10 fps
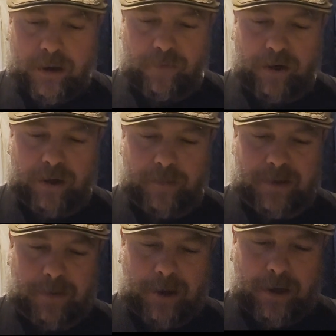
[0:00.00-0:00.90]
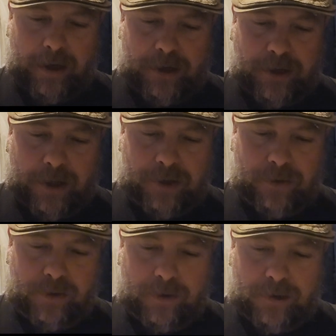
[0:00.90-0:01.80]
I find them inspiring,
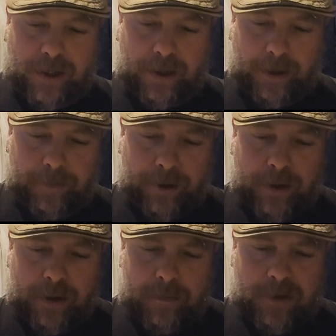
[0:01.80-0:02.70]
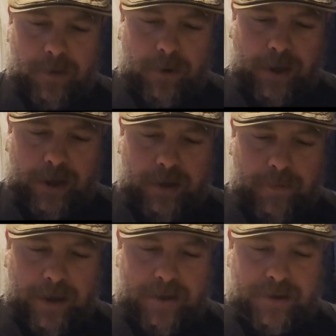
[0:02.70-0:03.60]
educational, and entertaining. Super keen to
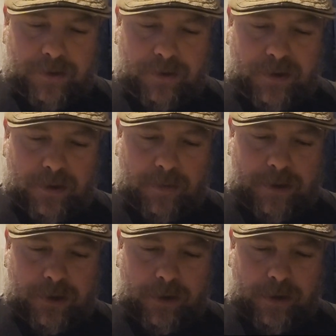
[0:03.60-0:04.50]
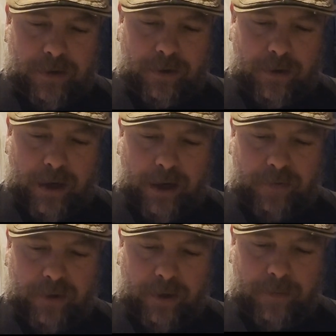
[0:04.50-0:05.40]
buy a still to start my journey into the
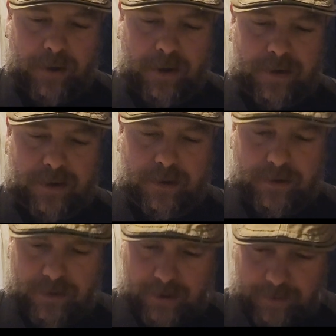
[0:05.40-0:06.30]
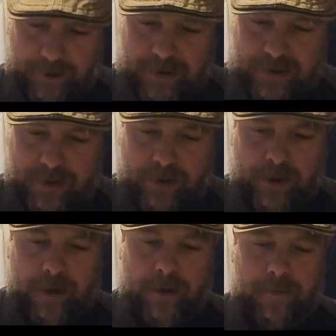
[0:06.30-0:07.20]
craft. I'm constant. I'm
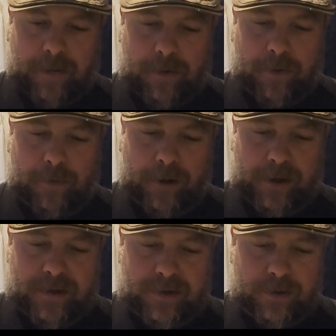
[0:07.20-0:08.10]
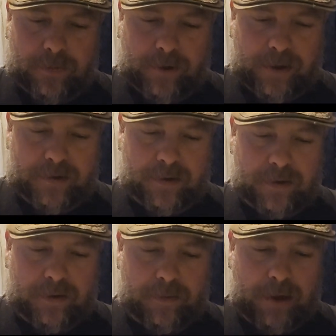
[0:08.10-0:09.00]
considering a bubble-plated still because of
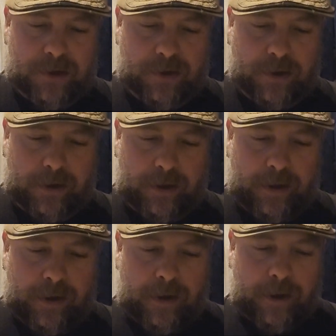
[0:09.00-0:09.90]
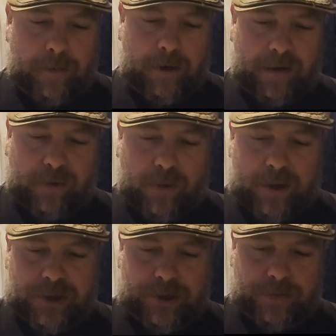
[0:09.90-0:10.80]
the modularity, but I have a
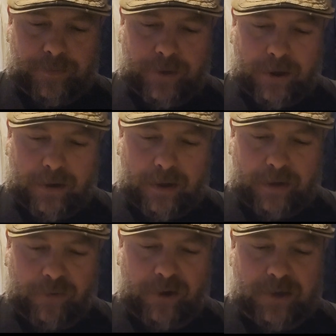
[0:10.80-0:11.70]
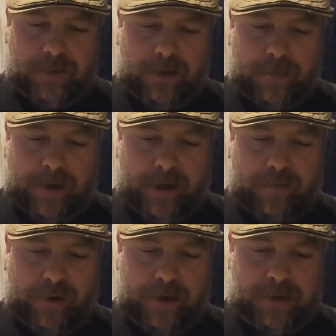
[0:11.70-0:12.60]
question. I'd like the flexibility of making
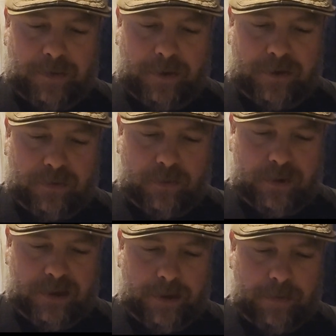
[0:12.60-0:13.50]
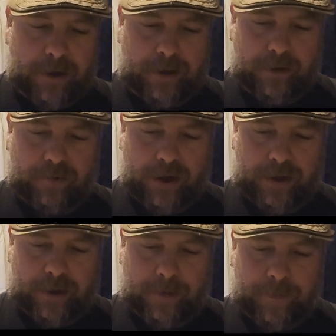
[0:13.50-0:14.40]
various spirits from whiskey, brandy to
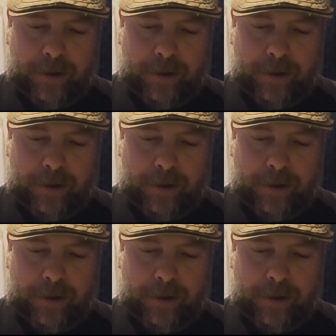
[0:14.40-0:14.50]
vodka.